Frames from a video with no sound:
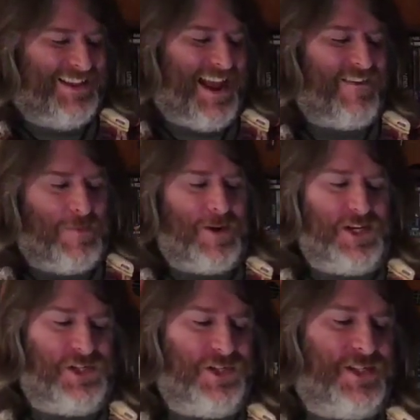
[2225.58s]
Everybody
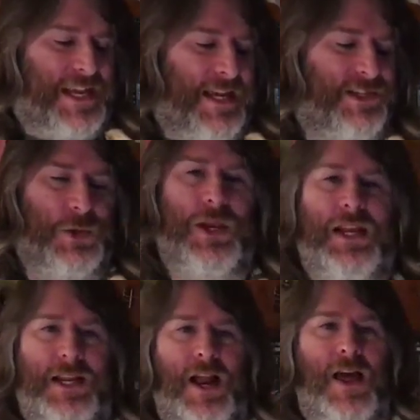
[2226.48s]
should say
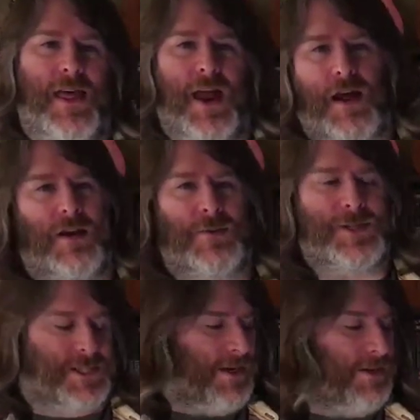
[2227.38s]
zucchini like that, 100% defo. 100%.